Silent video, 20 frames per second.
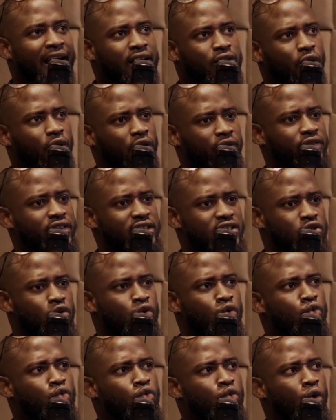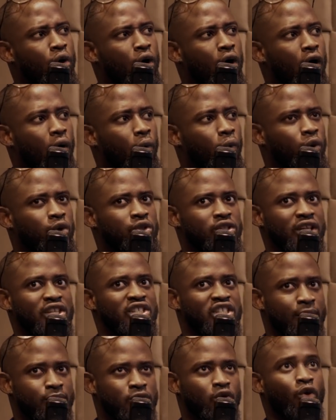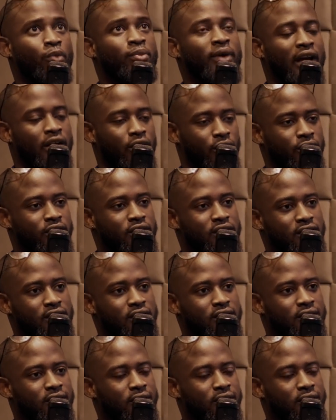Behind all of this, who would you say James Obialo is?